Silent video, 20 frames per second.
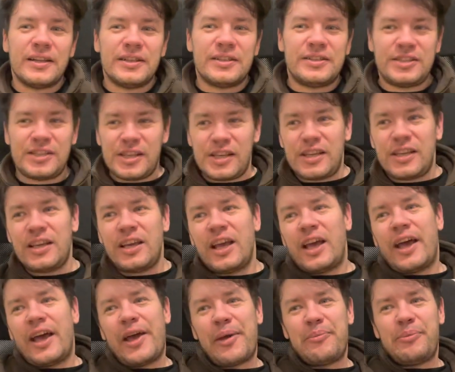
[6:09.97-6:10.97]
tea,
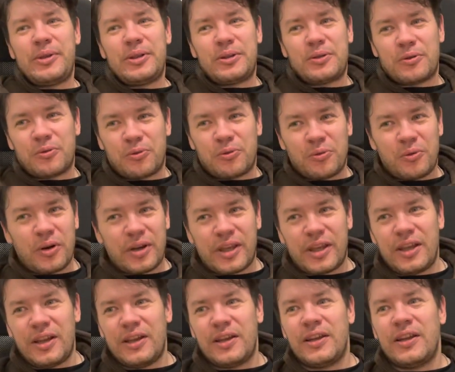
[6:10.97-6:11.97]
a bit of
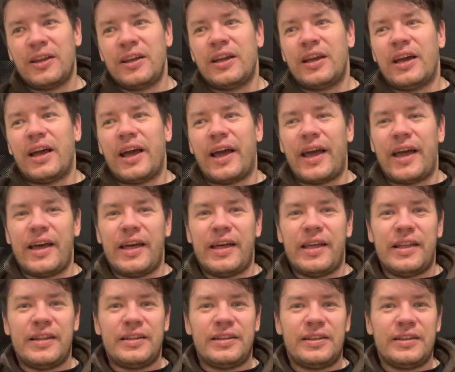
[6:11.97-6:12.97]
walking,
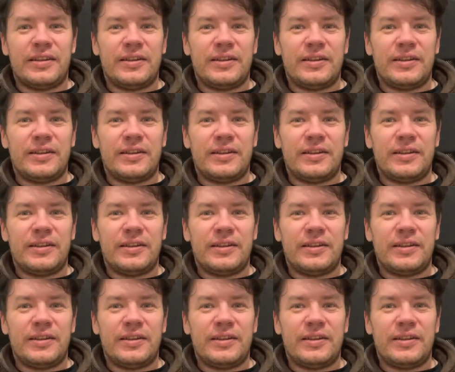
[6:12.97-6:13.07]
and